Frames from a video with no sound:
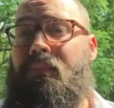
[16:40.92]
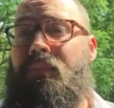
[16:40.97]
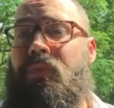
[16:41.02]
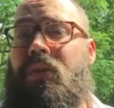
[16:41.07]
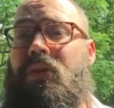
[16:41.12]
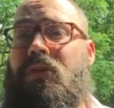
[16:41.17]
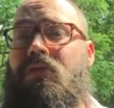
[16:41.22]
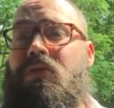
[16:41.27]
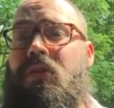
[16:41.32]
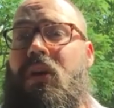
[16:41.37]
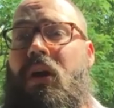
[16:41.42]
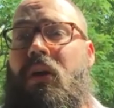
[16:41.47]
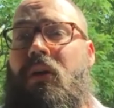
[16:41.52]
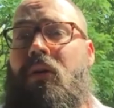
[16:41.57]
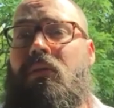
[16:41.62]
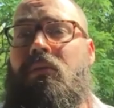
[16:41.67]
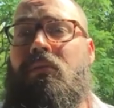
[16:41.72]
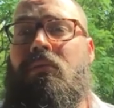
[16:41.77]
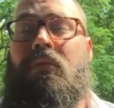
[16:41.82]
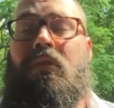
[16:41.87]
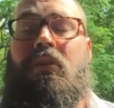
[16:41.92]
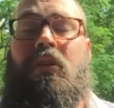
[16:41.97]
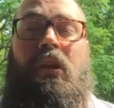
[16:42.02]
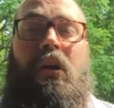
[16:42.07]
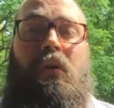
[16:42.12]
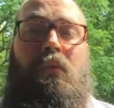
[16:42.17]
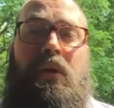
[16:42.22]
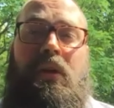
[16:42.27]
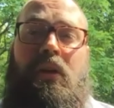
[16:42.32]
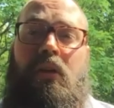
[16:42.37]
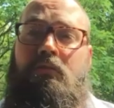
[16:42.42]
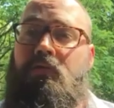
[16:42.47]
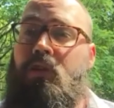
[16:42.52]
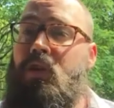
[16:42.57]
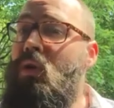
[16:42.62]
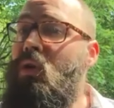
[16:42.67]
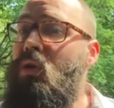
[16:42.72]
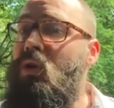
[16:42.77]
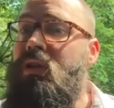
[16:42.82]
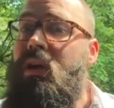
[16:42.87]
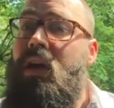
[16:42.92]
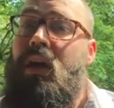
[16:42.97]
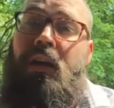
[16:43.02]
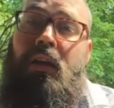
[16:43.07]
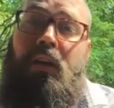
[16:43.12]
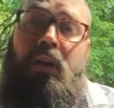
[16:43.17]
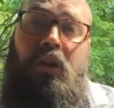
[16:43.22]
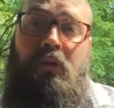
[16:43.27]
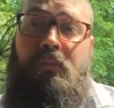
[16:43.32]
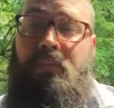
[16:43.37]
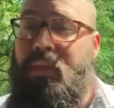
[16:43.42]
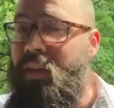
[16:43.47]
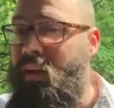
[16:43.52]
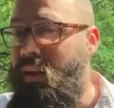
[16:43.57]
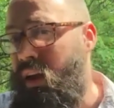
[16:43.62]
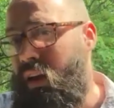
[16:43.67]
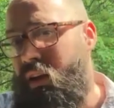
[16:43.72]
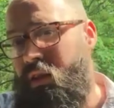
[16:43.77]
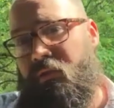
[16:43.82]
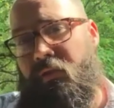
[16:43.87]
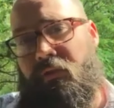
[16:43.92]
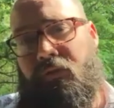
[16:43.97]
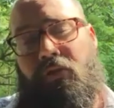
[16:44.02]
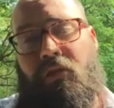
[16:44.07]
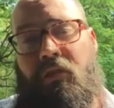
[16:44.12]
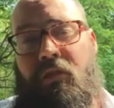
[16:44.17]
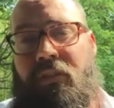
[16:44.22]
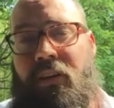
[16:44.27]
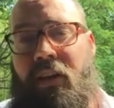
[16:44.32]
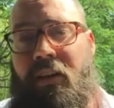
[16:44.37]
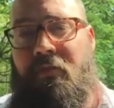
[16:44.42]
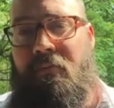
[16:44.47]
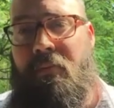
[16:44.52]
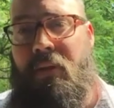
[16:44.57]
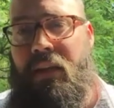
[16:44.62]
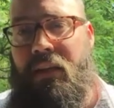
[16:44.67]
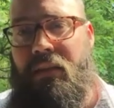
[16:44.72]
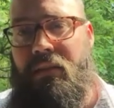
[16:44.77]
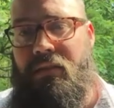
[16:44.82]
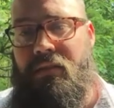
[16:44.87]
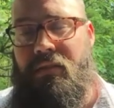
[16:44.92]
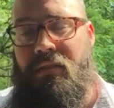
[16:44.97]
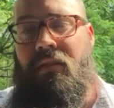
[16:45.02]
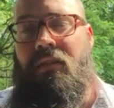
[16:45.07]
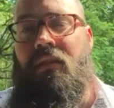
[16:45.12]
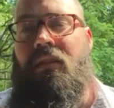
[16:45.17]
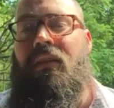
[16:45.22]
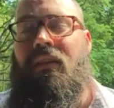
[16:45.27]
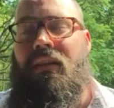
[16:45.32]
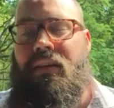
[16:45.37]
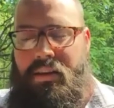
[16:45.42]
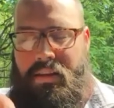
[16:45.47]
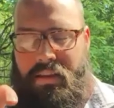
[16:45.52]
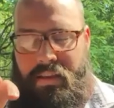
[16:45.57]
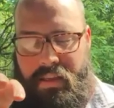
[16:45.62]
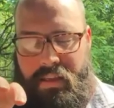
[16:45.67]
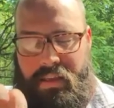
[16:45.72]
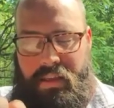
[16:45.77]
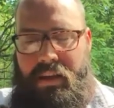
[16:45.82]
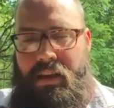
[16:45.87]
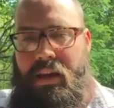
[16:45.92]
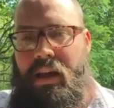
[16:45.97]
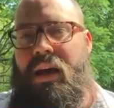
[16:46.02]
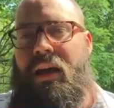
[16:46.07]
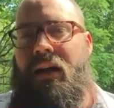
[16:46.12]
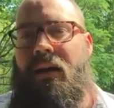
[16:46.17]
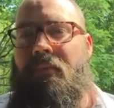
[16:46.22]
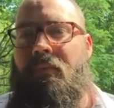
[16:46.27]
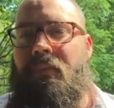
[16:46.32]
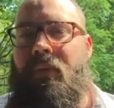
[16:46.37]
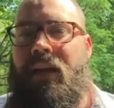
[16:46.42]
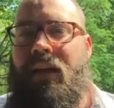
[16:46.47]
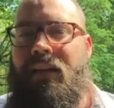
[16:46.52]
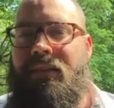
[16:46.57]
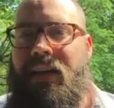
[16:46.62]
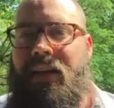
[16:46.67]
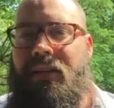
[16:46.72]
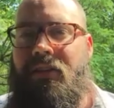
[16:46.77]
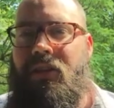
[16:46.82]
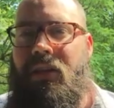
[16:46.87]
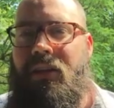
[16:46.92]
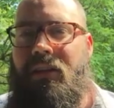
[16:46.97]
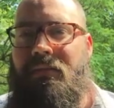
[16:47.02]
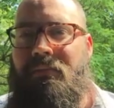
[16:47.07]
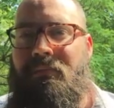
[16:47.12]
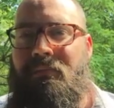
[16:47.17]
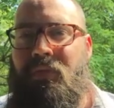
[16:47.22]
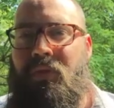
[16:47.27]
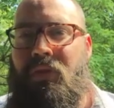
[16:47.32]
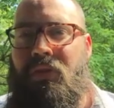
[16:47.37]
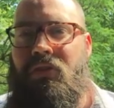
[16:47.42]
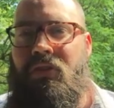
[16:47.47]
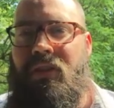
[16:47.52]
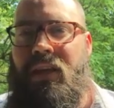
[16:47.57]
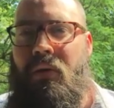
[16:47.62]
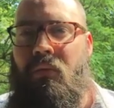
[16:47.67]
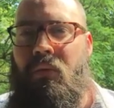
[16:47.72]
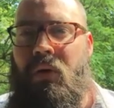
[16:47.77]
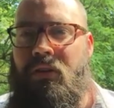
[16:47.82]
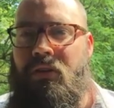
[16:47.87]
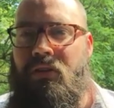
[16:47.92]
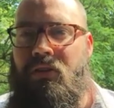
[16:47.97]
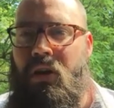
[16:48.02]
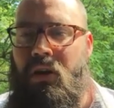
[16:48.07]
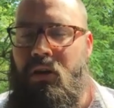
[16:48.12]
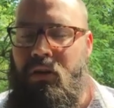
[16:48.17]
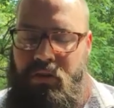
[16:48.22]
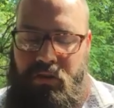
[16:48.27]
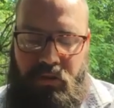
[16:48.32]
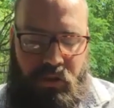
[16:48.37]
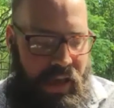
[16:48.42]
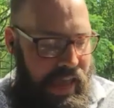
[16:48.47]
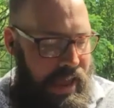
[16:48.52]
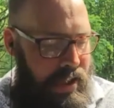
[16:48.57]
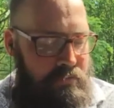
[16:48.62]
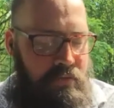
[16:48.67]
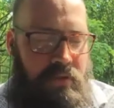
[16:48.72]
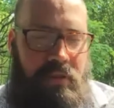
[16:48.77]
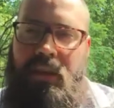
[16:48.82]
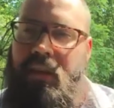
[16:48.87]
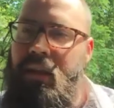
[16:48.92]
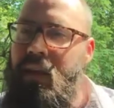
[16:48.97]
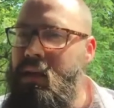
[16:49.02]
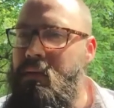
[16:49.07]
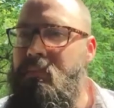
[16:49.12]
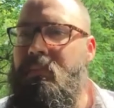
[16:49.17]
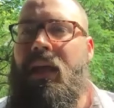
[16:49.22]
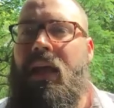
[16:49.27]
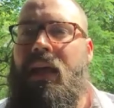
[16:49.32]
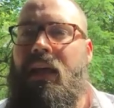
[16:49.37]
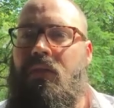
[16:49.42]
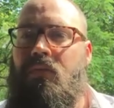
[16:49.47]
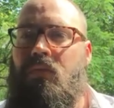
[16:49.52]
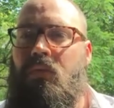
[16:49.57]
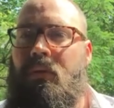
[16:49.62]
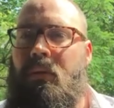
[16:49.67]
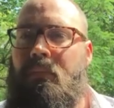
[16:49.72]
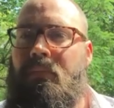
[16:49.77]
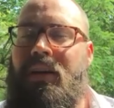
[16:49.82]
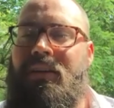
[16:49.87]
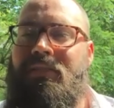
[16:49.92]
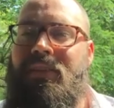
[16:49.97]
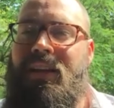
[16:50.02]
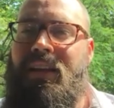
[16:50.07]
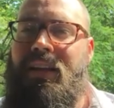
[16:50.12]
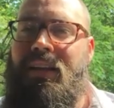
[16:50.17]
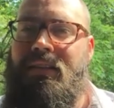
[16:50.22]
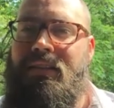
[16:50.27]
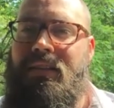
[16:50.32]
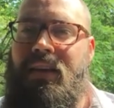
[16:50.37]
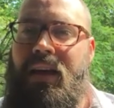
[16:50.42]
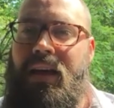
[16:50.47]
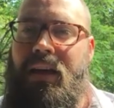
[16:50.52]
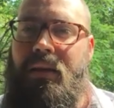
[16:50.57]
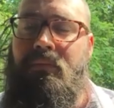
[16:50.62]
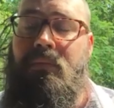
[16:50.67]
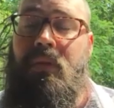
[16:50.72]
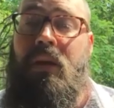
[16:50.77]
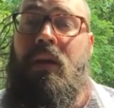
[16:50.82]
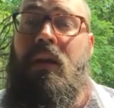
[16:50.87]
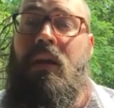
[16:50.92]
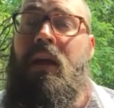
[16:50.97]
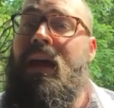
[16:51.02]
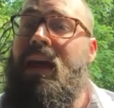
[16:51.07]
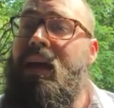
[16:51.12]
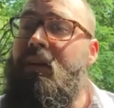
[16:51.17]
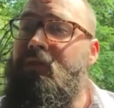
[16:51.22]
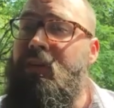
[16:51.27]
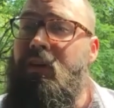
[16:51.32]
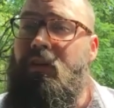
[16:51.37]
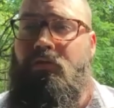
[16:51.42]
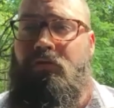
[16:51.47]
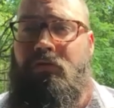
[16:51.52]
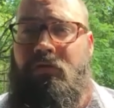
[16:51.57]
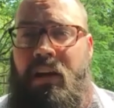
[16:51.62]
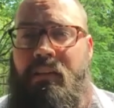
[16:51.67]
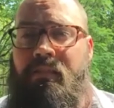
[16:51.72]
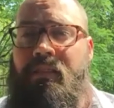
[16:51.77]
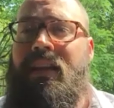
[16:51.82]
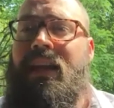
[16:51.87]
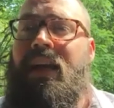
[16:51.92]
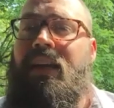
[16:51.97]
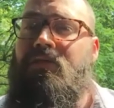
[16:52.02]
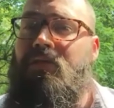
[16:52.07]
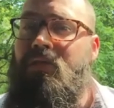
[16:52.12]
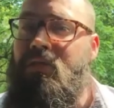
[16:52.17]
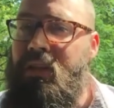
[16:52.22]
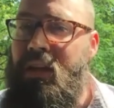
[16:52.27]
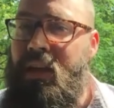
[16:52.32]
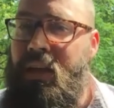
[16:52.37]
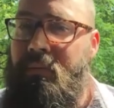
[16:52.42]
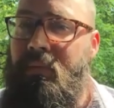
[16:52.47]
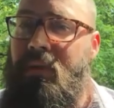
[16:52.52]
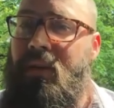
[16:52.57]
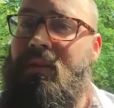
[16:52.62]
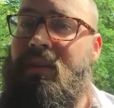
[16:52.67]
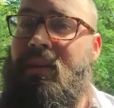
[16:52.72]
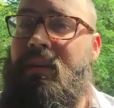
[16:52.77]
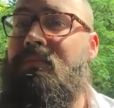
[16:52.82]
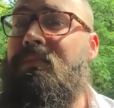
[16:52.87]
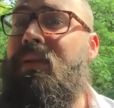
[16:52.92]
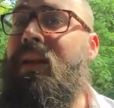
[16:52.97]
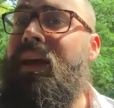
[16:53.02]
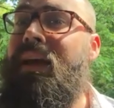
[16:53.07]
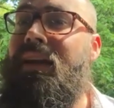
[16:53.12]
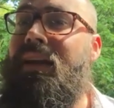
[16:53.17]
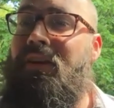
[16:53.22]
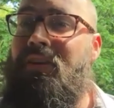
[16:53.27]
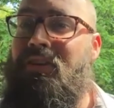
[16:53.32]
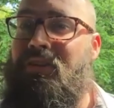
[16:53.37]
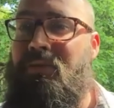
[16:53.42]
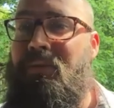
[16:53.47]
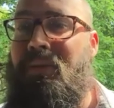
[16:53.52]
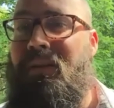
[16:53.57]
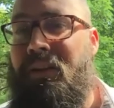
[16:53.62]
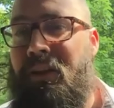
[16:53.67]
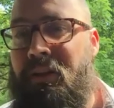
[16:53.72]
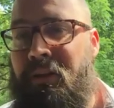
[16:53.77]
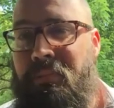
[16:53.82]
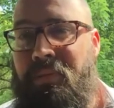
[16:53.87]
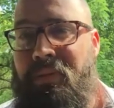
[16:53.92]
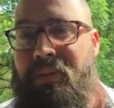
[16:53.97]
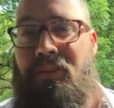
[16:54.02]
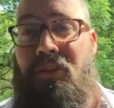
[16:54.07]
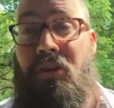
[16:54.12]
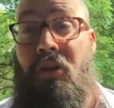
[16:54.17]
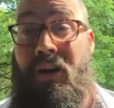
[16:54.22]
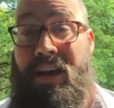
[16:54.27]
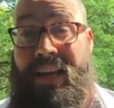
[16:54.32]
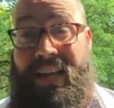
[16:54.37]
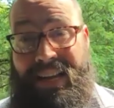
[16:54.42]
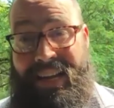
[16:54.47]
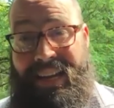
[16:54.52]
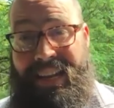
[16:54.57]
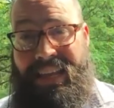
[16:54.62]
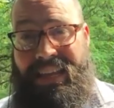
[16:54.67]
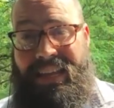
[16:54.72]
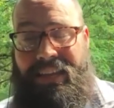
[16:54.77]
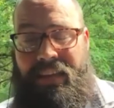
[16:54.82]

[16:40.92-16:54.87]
So we can record a loop that lasts for 4 or 5 minutes, attach it to that one song, so everything he plays will be perfectly in time. It feels very natural to him because he's playing along to a loop, not a click.